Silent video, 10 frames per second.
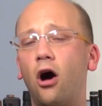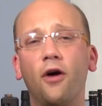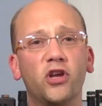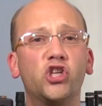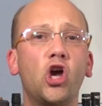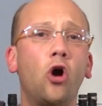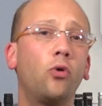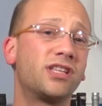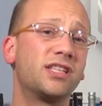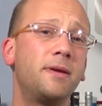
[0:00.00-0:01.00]
on the
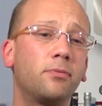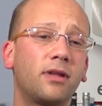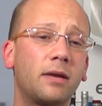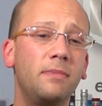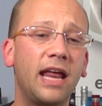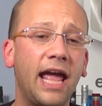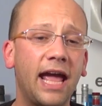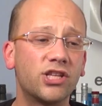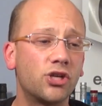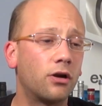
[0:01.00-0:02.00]
show since people like me to
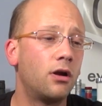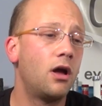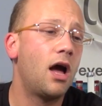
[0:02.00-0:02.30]
answer